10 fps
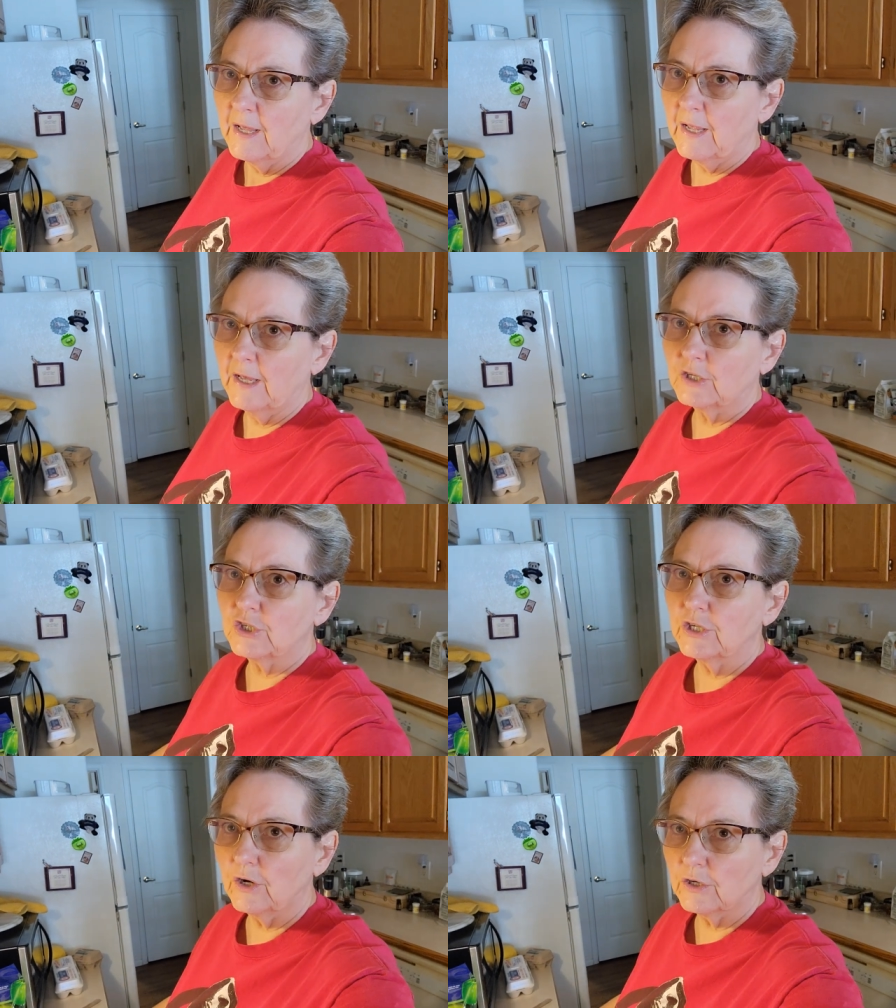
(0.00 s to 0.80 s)
and
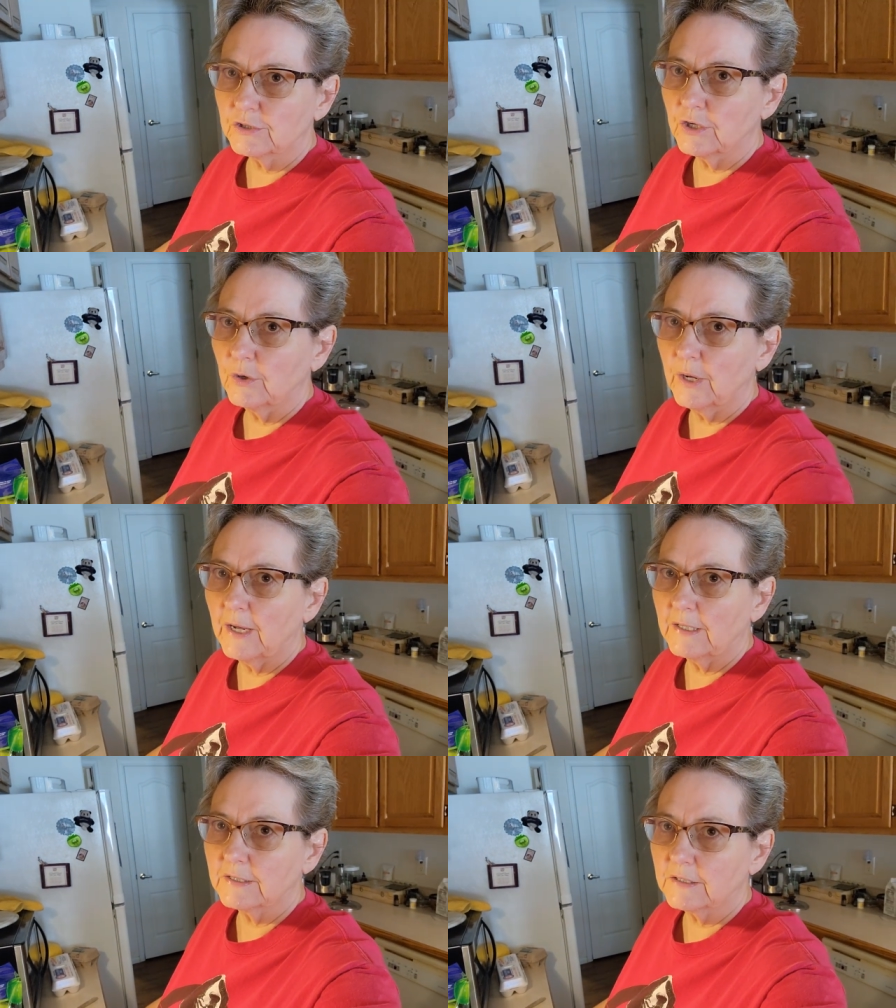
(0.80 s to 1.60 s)
she also
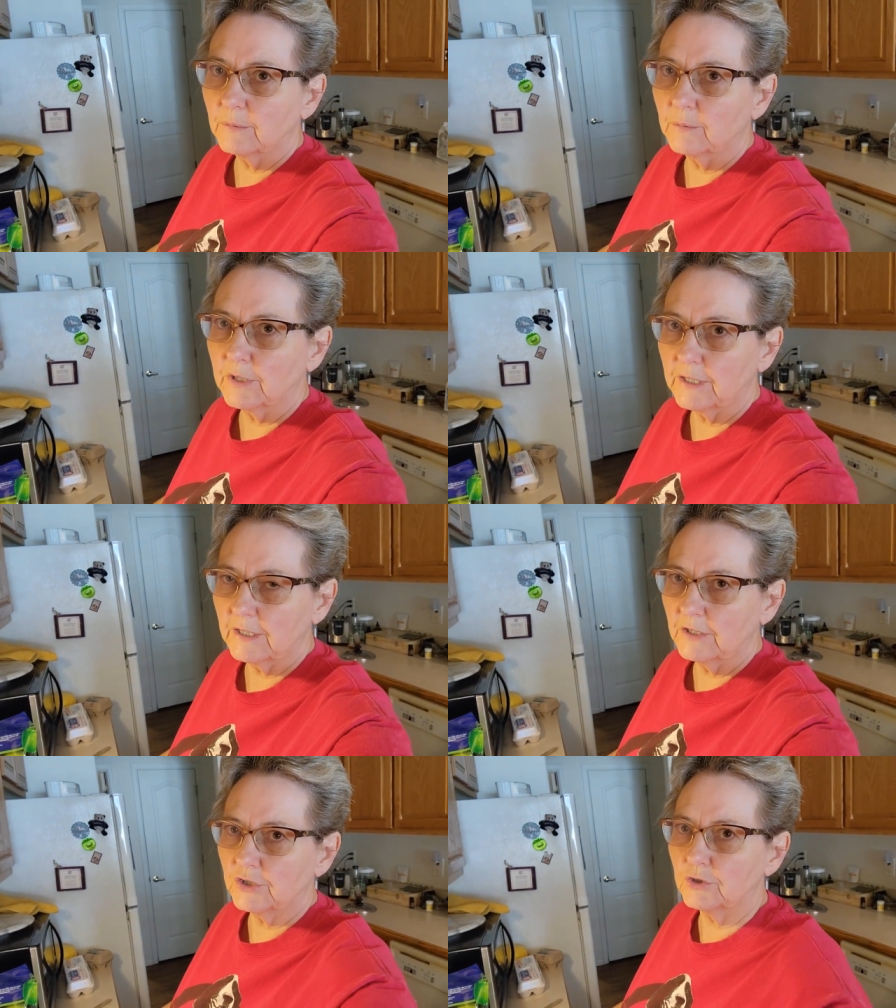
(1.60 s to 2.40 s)
has some
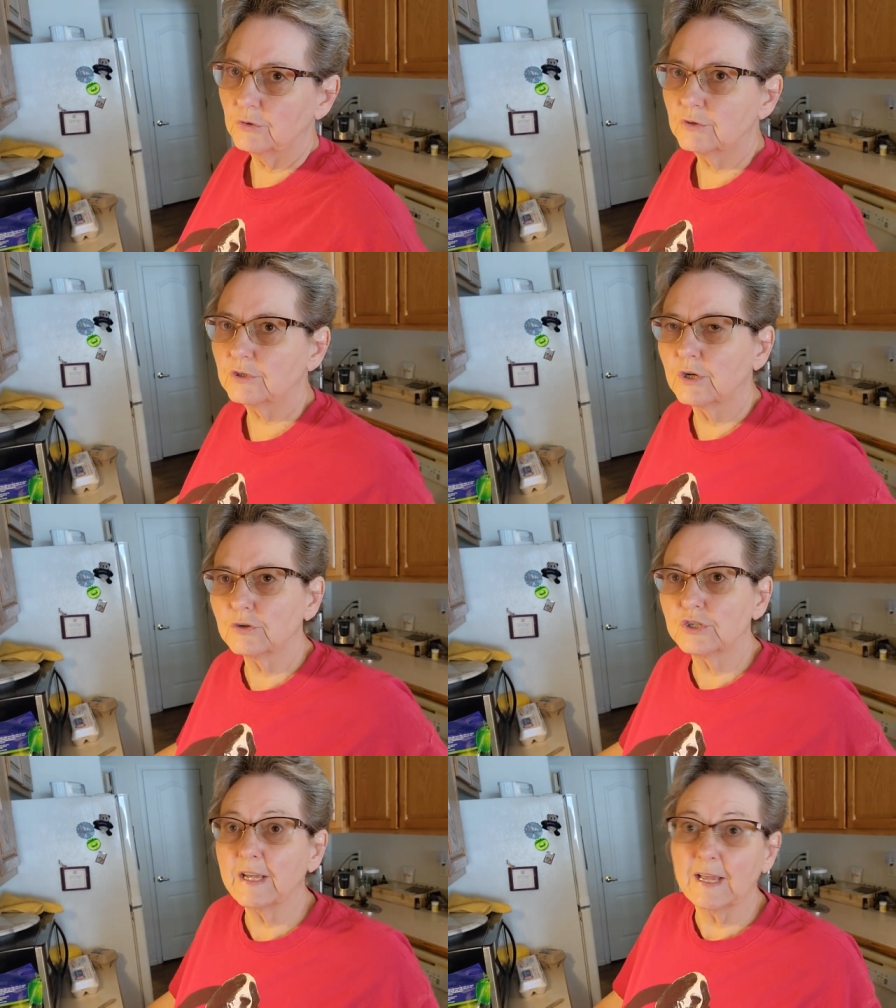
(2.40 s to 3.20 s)
kidney issues, so
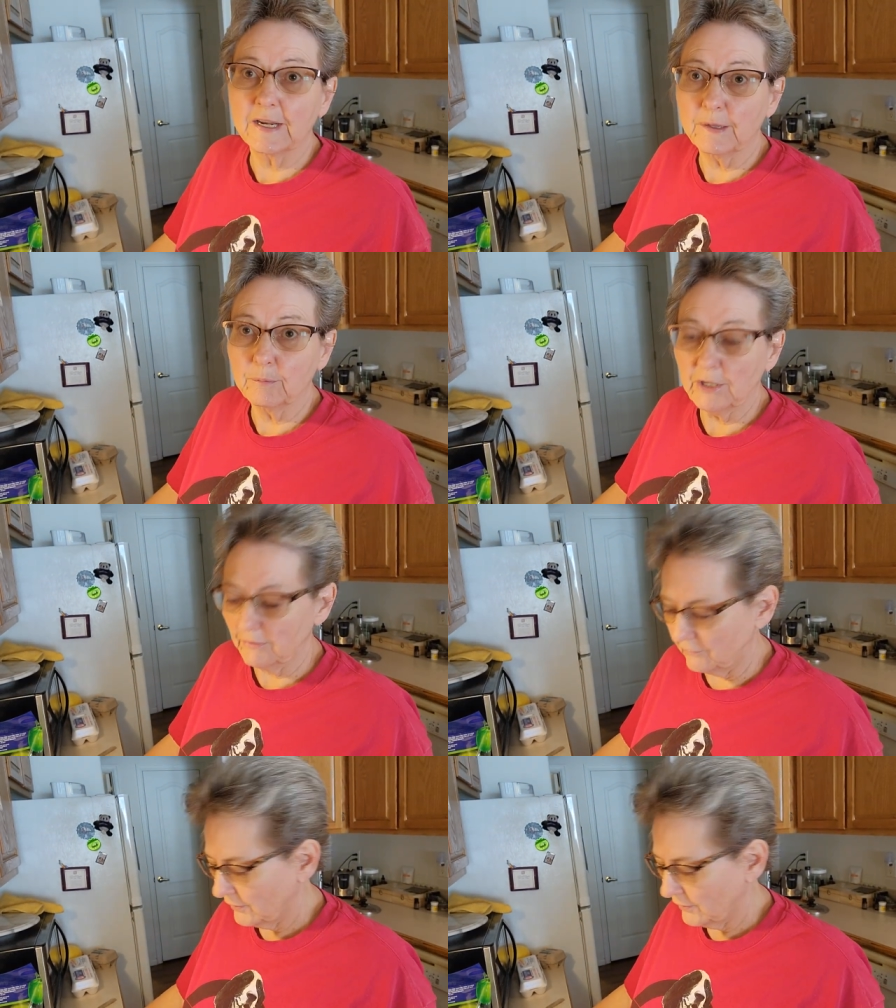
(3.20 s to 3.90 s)
she can't eat beef.